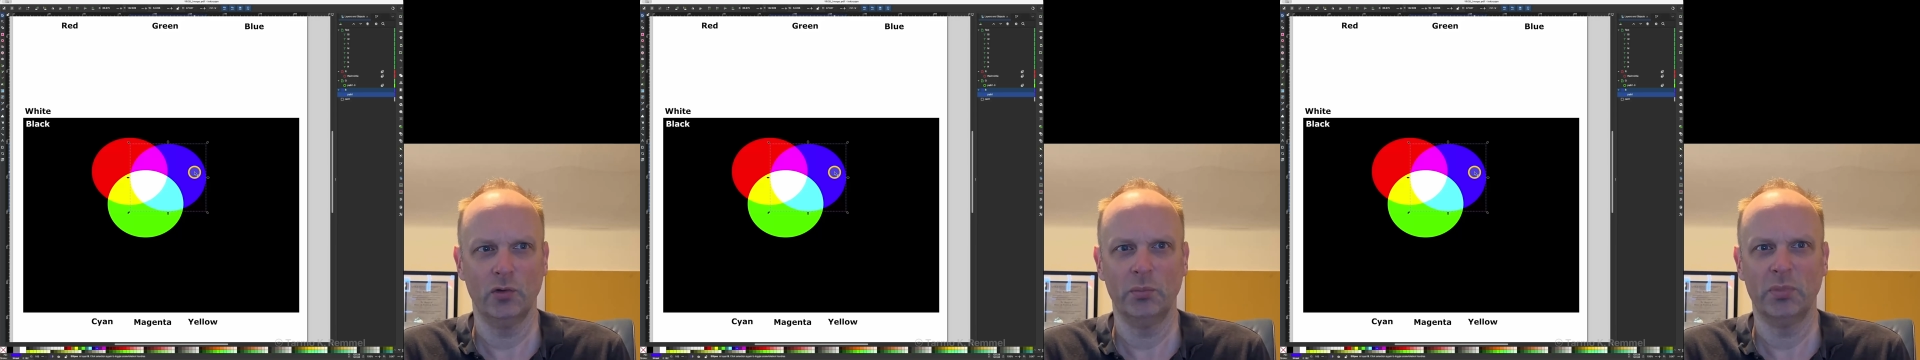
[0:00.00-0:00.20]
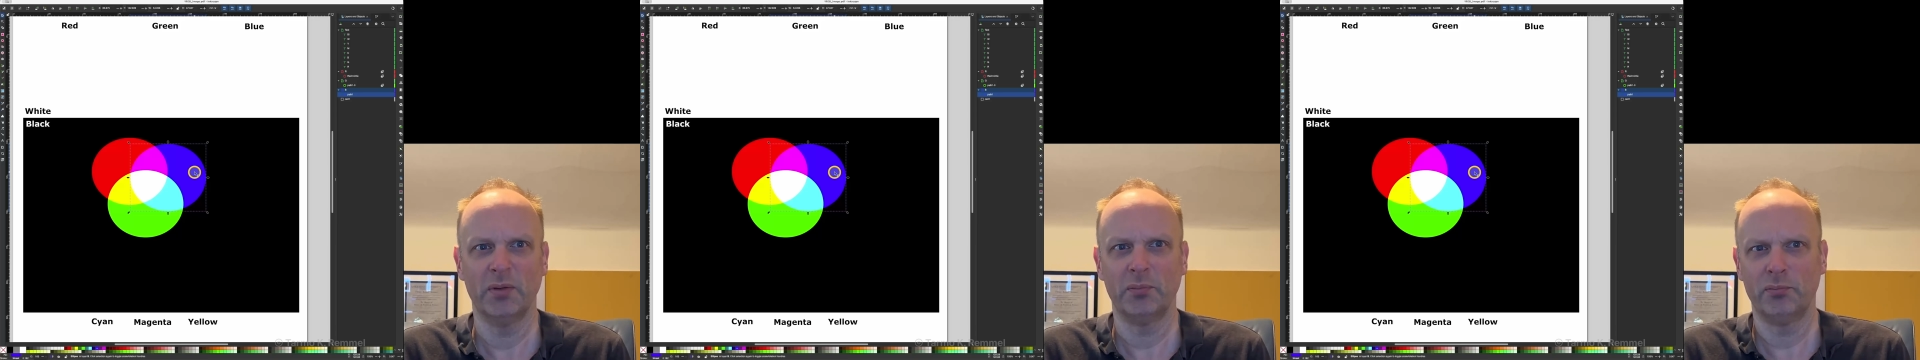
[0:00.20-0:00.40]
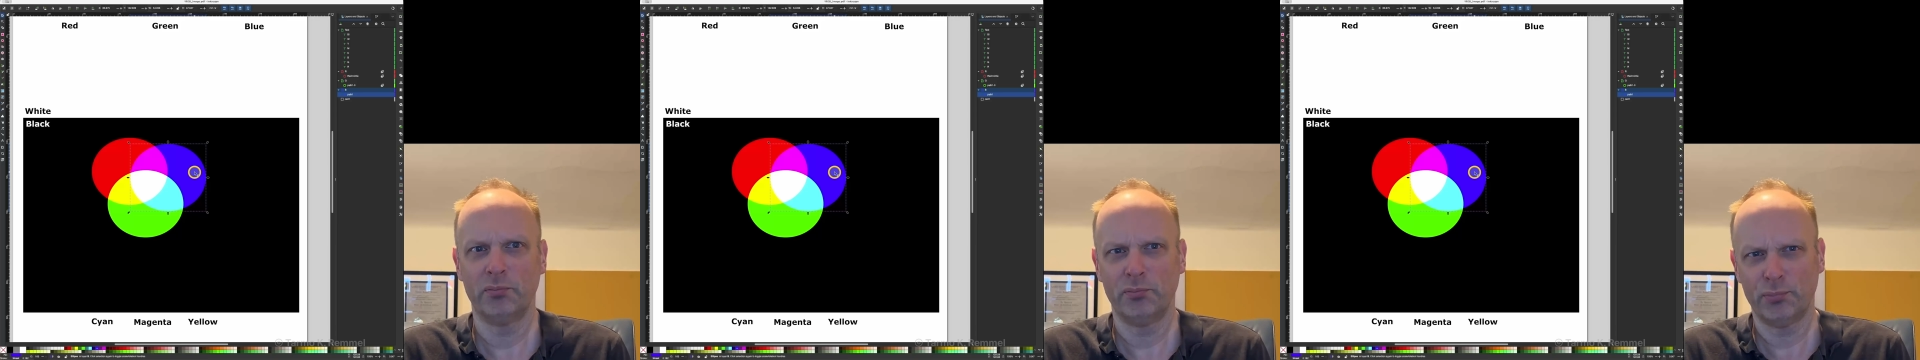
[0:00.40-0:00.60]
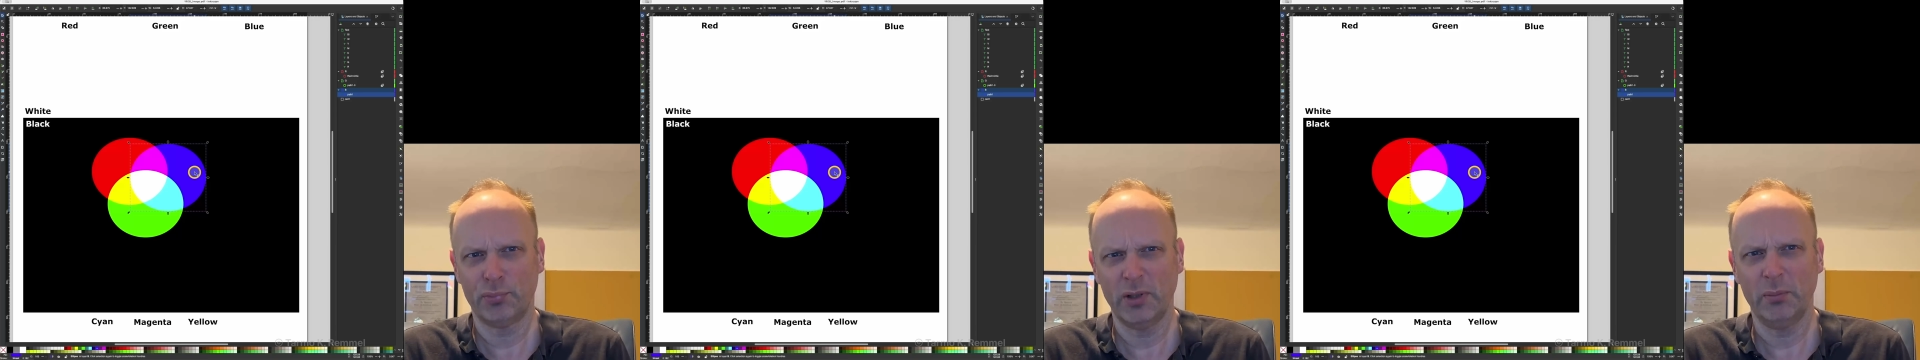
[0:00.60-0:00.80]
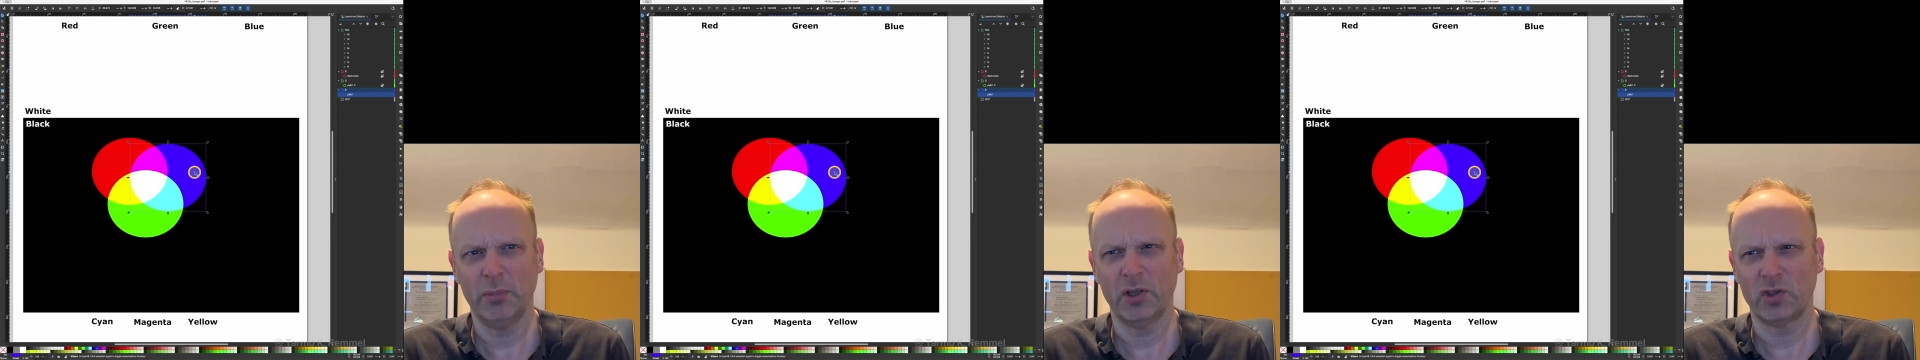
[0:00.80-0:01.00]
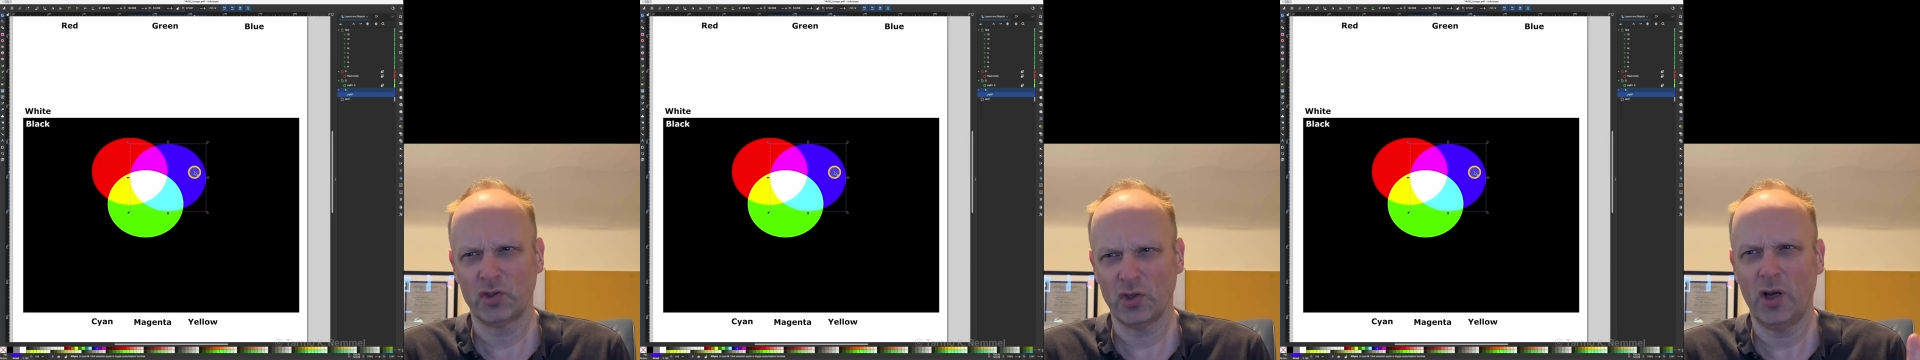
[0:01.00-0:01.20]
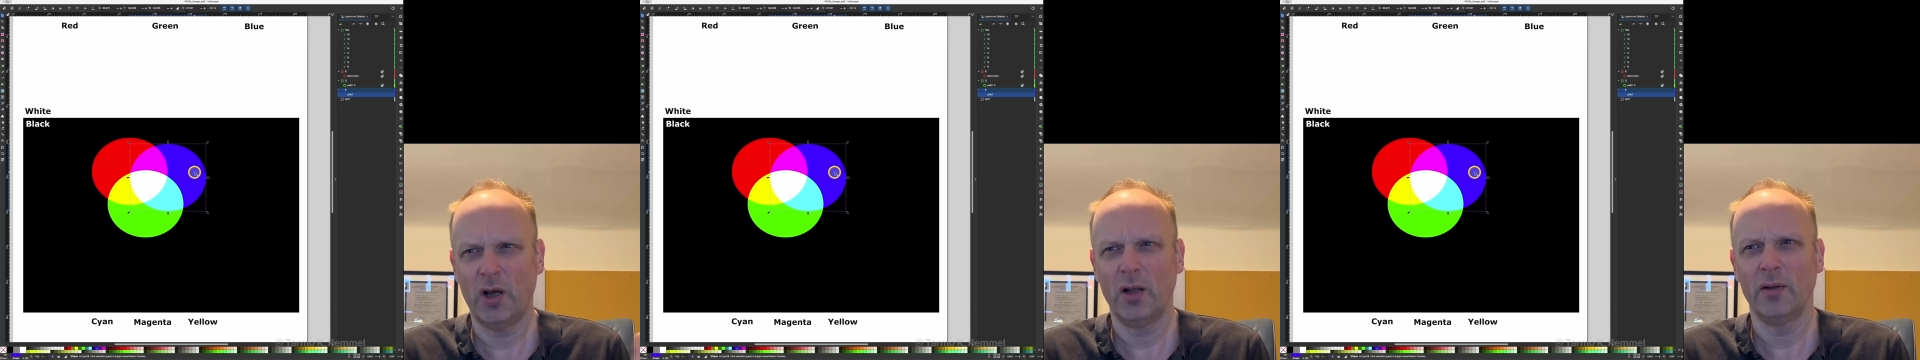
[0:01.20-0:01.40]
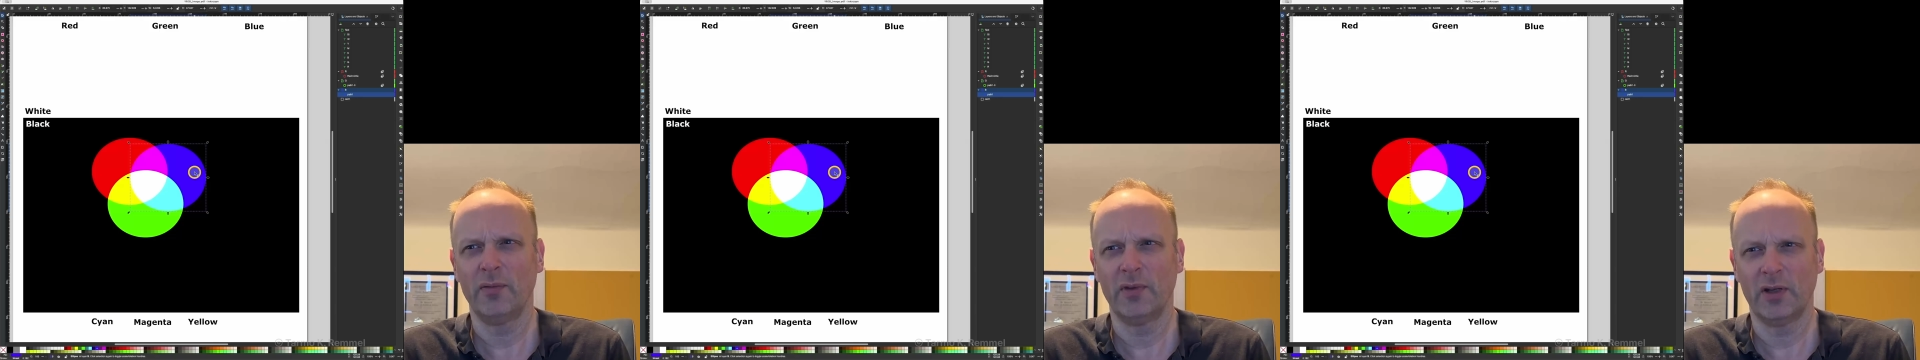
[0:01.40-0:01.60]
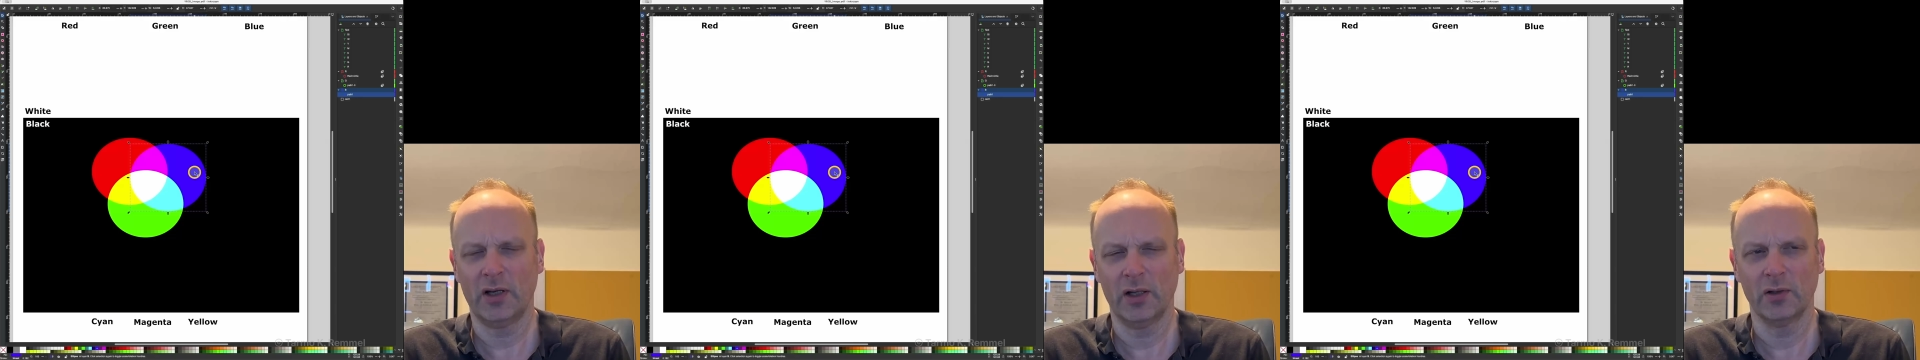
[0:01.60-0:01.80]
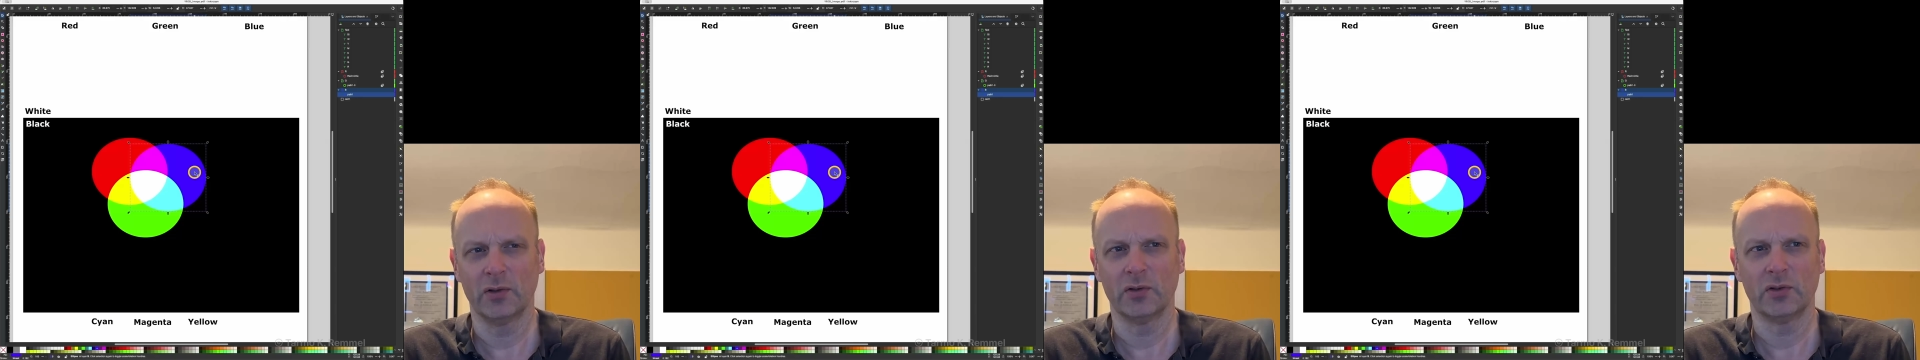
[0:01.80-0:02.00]
but pretty much all of the
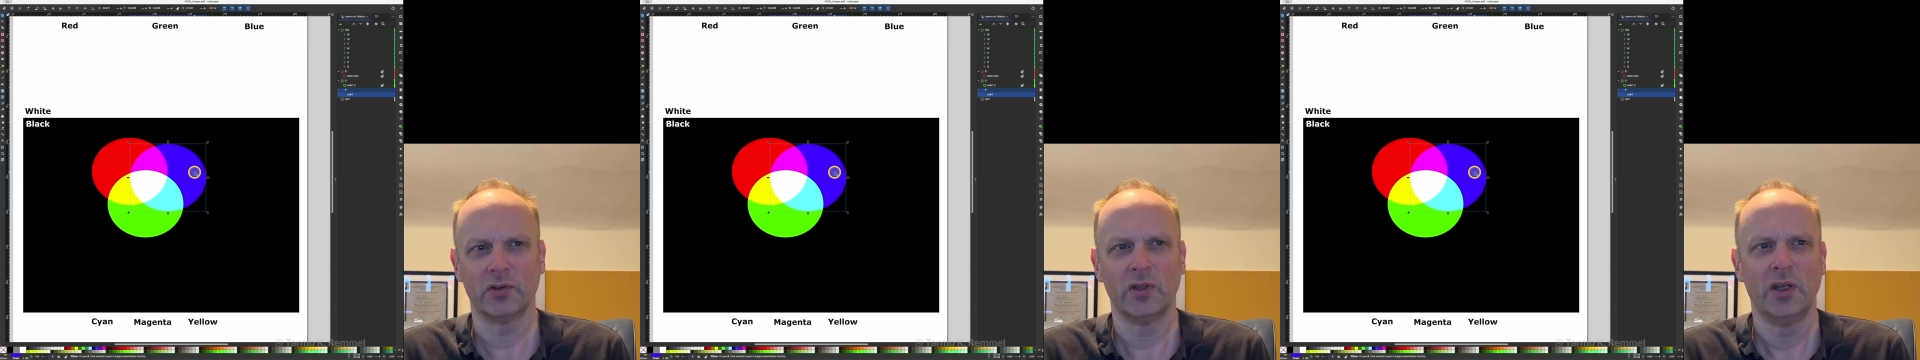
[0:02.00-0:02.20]
colors